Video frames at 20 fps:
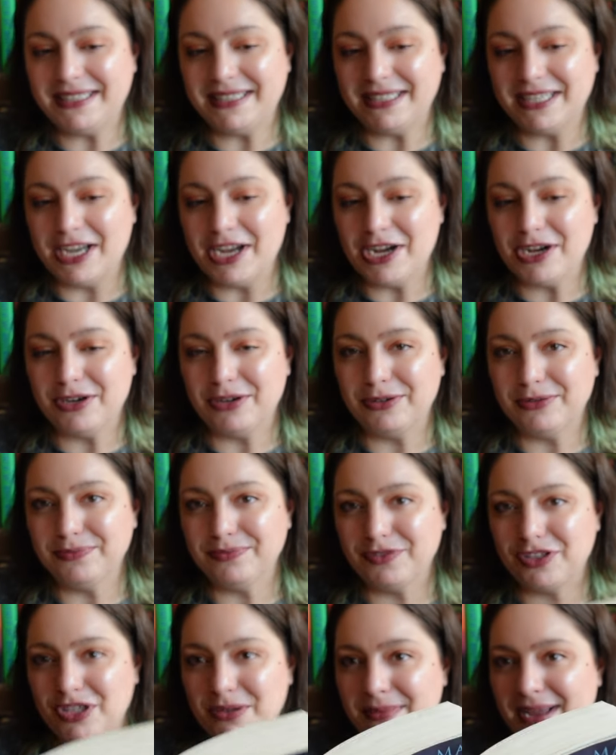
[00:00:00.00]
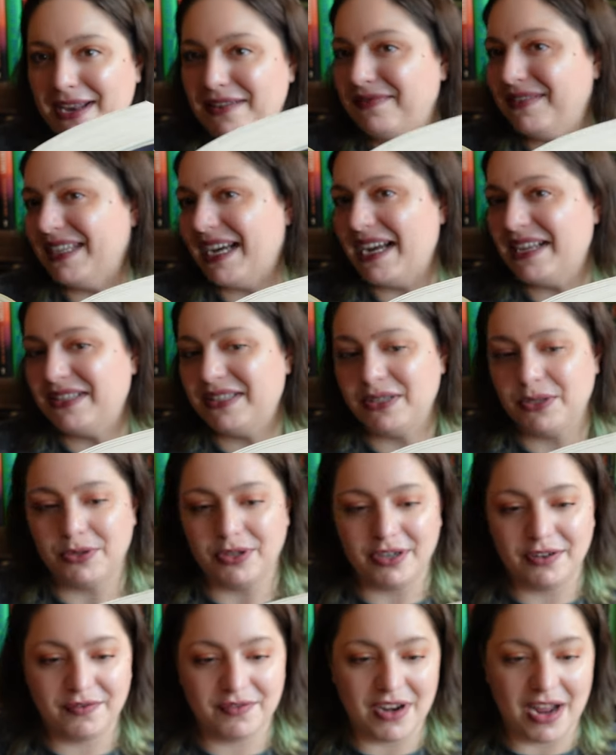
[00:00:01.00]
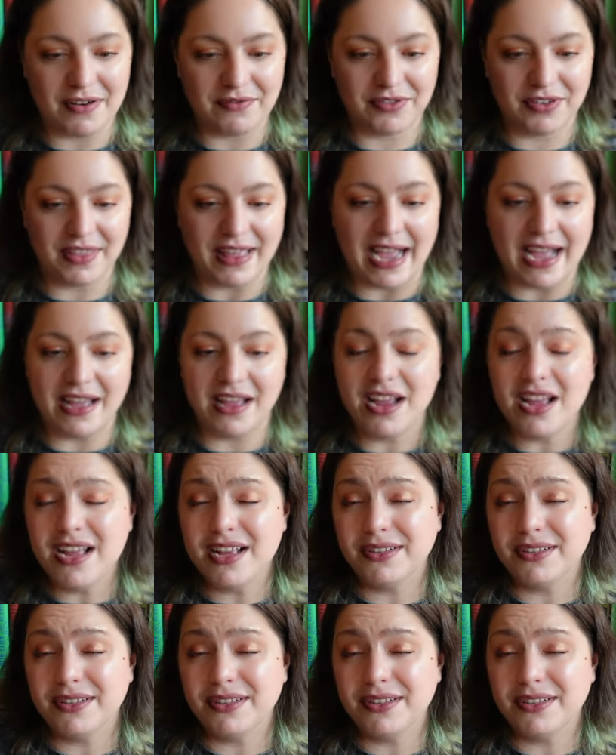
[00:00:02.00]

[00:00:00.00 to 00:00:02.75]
so she might have died sooner if not for that.